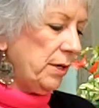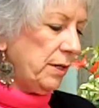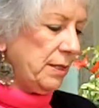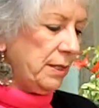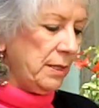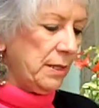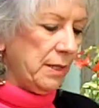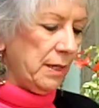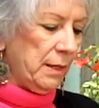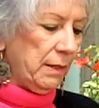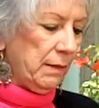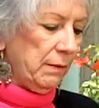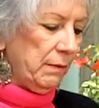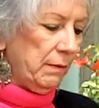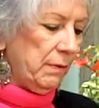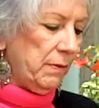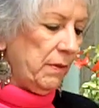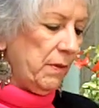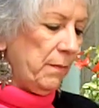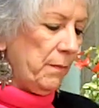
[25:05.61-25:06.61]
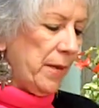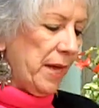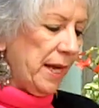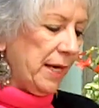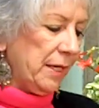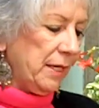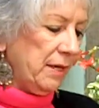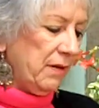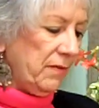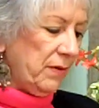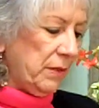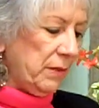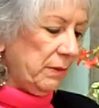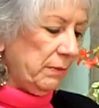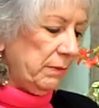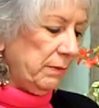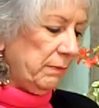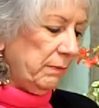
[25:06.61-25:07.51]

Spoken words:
and then the back of it